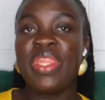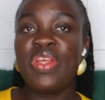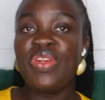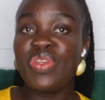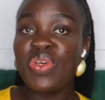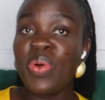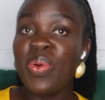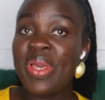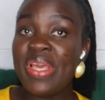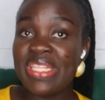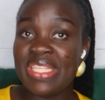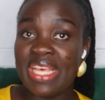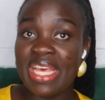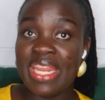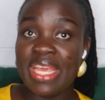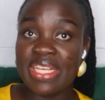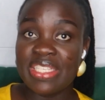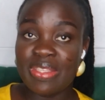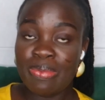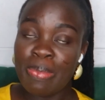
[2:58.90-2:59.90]
though it had
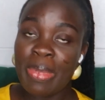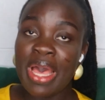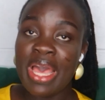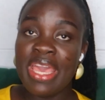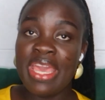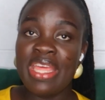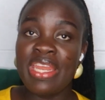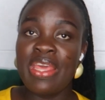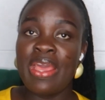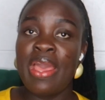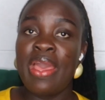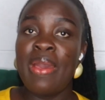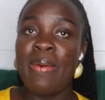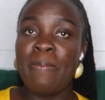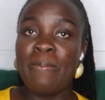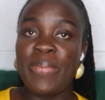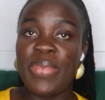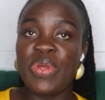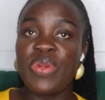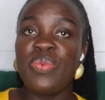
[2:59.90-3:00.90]
expired,
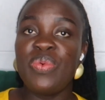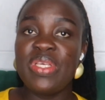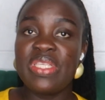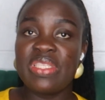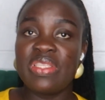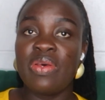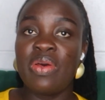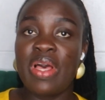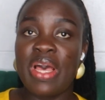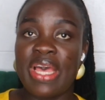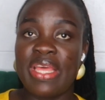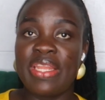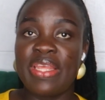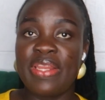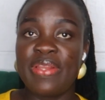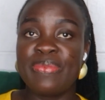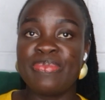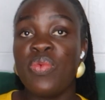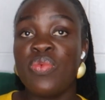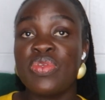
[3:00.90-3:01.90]
but we still had
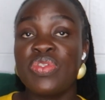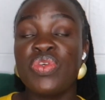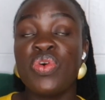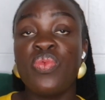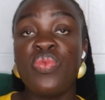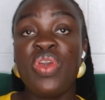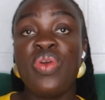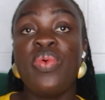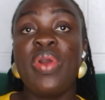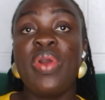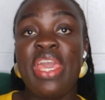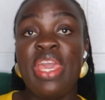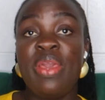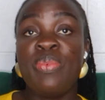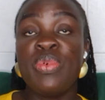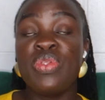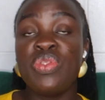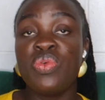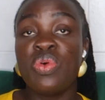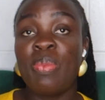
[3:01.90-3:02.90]
it. So we
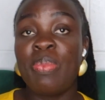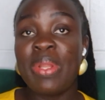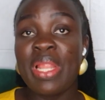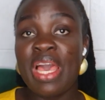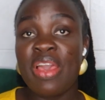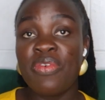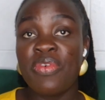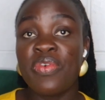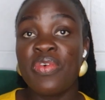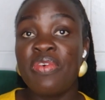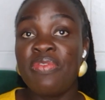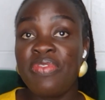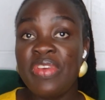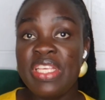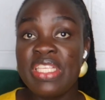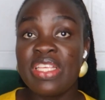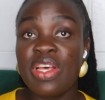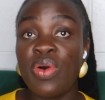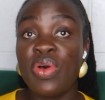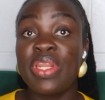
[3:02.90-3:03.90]
able to apply for a
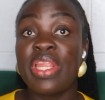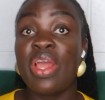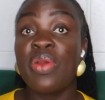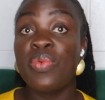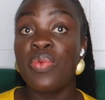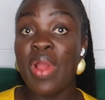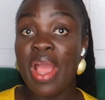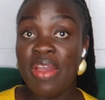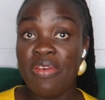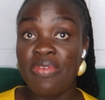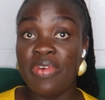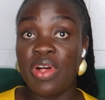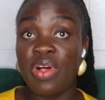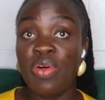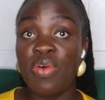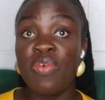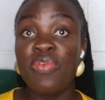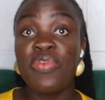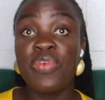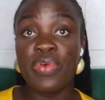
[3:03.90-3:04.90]
visa on
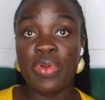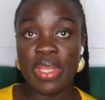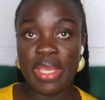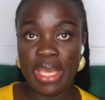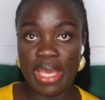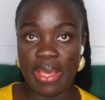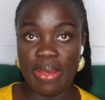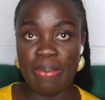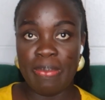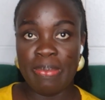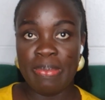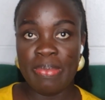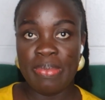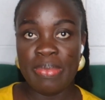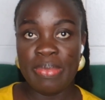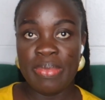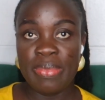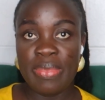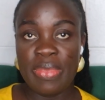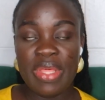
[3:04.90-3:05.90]
arrival for him.
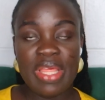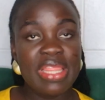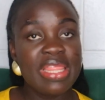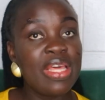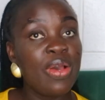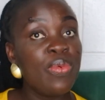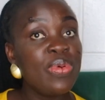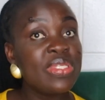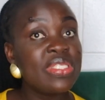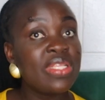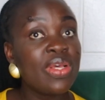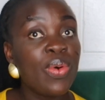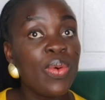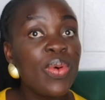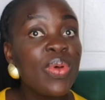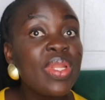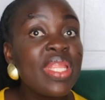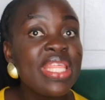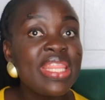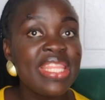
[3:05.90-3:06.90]
That was the
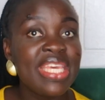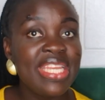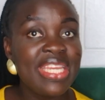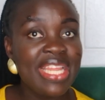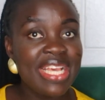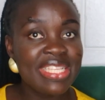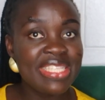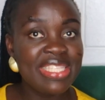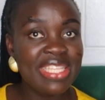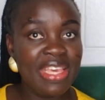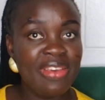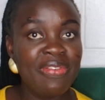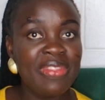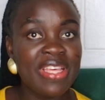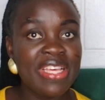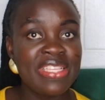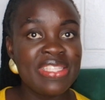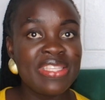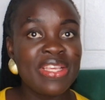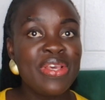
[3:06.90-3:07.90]
only thing that saved
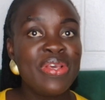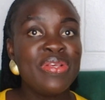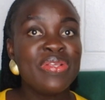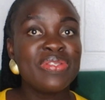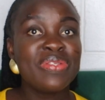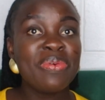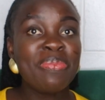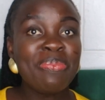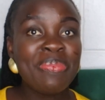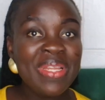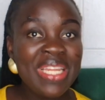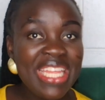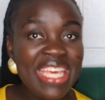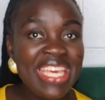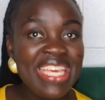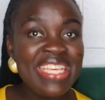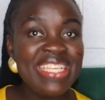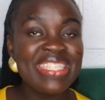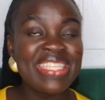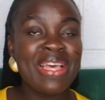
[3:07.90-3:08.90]
us. So
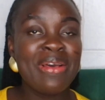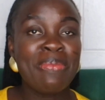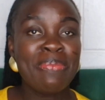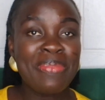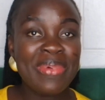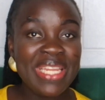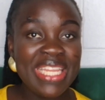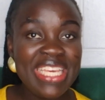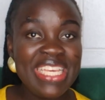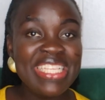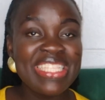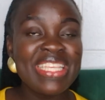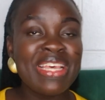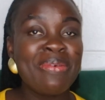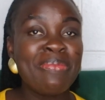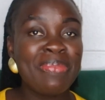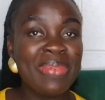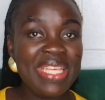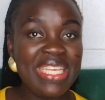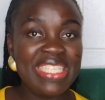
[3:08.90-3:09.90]
please, and please,
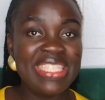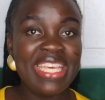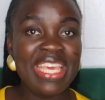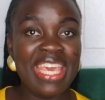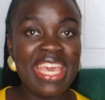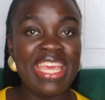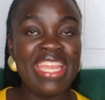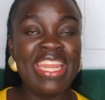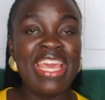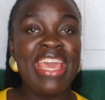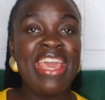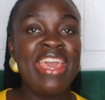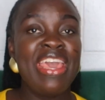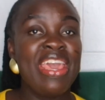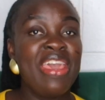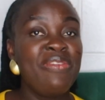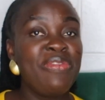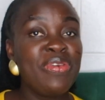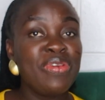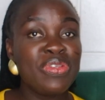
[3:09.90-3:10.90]
and please again,
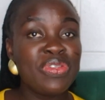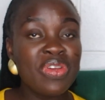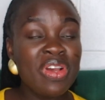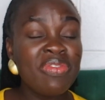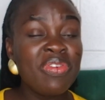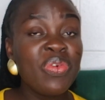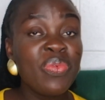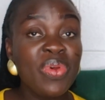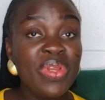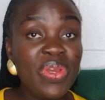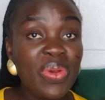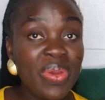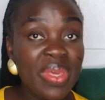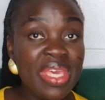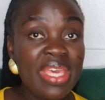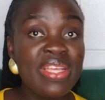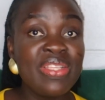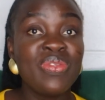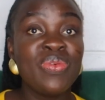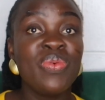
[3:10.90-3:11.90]
if you're traveling with your
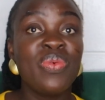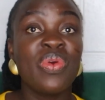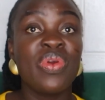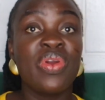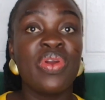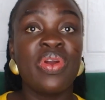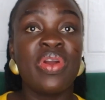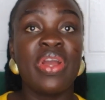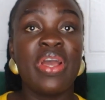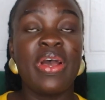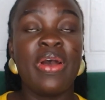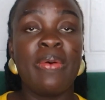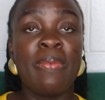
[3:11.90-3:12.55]
kids who are